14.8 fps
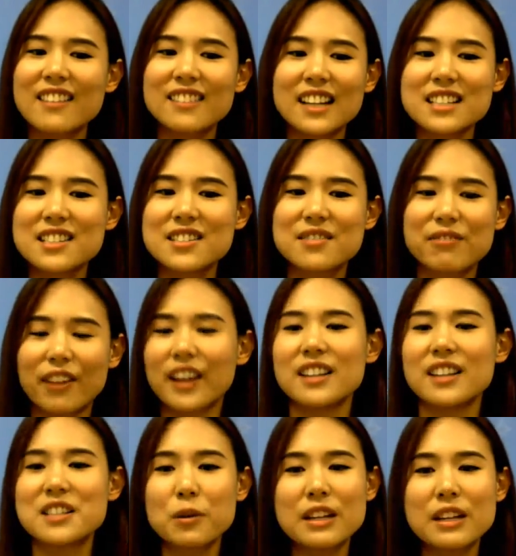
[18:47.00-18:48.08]
then that's
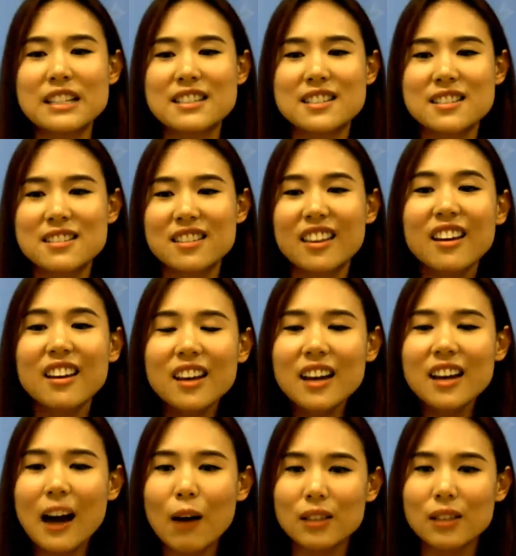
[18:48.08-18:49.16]
fine. So it's
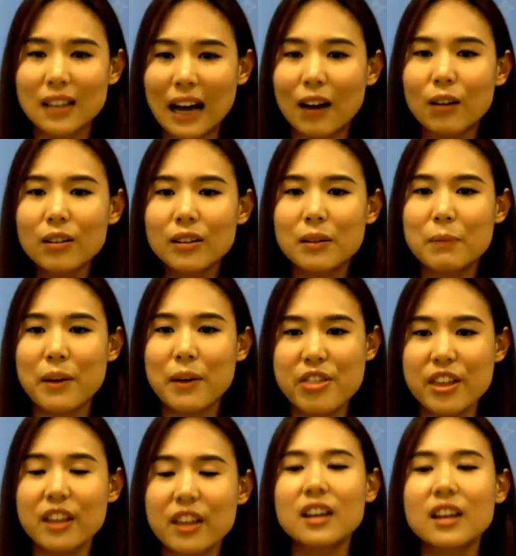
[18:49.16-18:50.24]
thinking out loud,
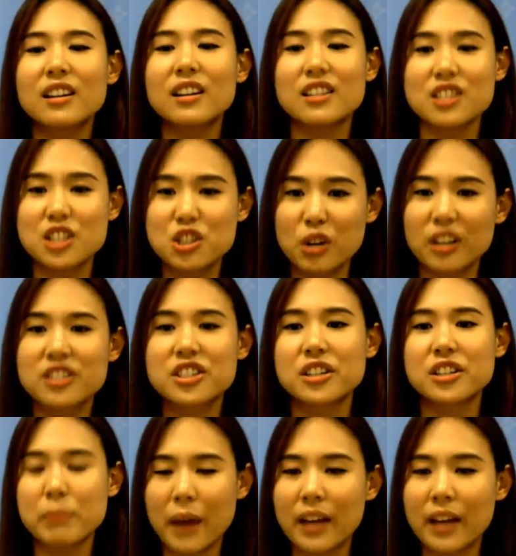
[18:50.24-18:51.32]
but thinking in a
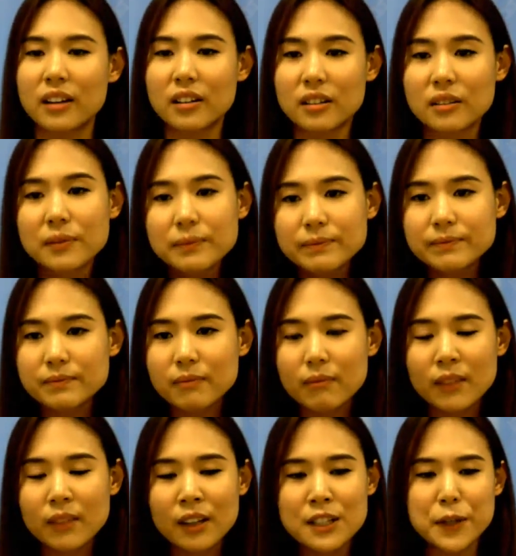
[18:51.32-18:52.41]
structured manner.
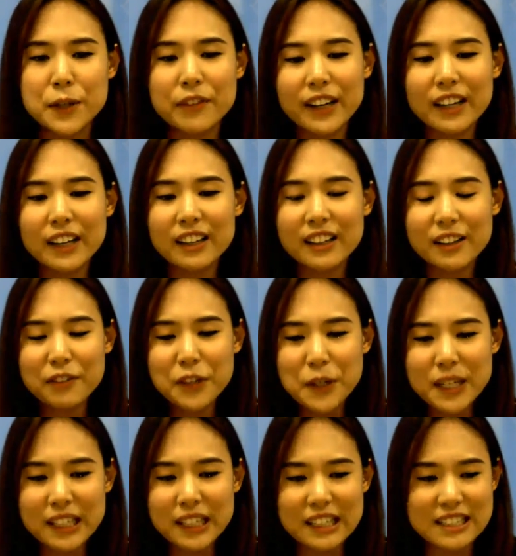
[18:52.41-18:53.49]
So if I
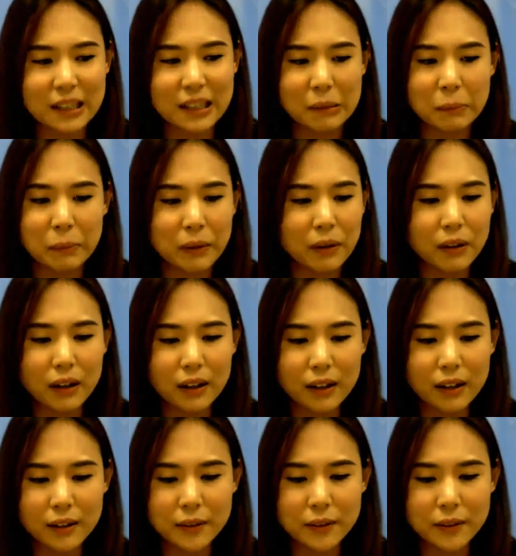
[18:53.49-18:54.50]
give you an example,